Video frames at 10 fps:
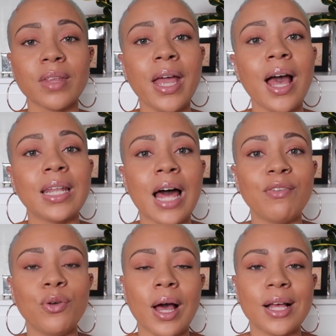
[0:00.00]
yeah, a lot
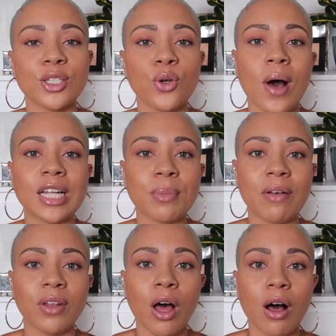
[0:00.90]
of you guys who watch
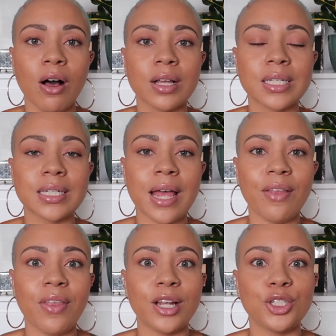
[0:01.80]
my vlogs
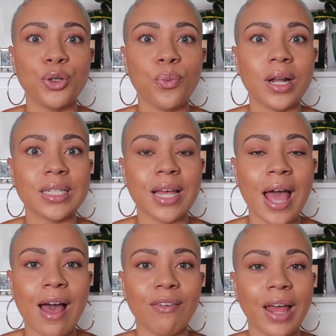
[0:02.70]
said that you wanted to
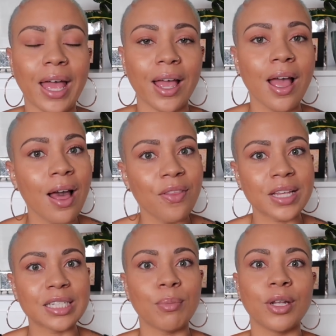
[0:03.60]
have like
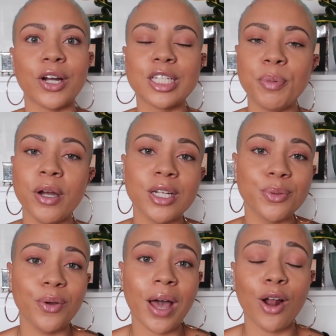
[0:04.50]
that similar experience
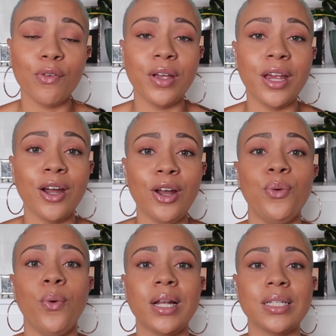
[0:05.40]
when you got over here.
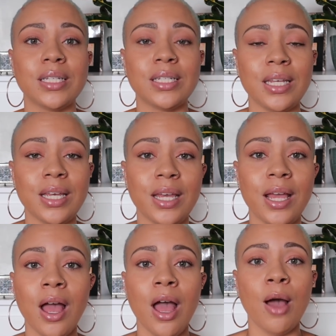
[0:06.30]
You wanted to
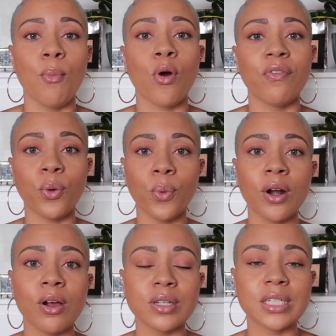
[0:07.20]
see more of the
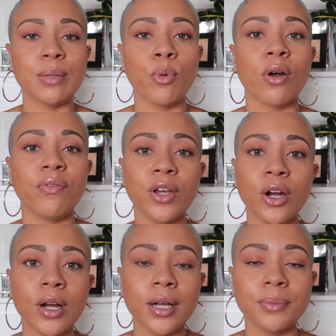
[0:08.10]
world, see more of
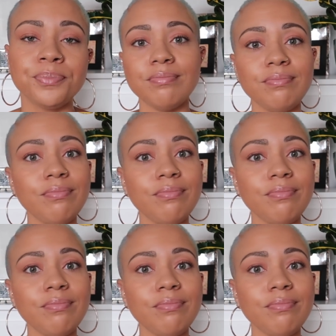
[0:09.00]
Europe.